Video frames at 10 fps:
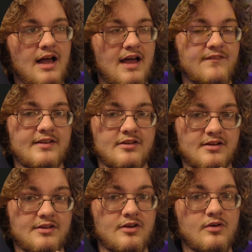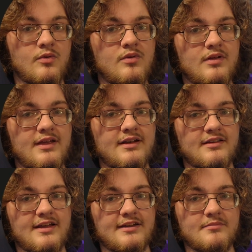I think they're going to go in,
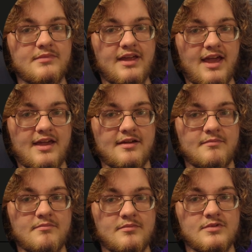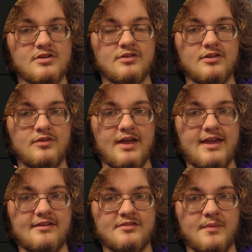like, the A, you know, the little
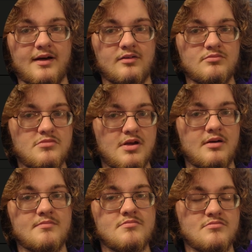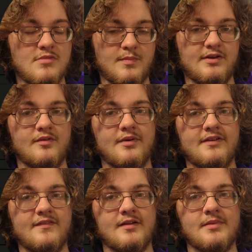A spot. Yeah. Let me know what
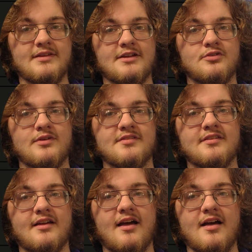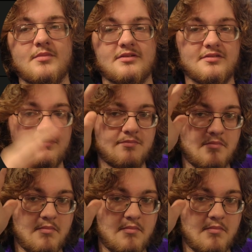you think about that choice in the comments.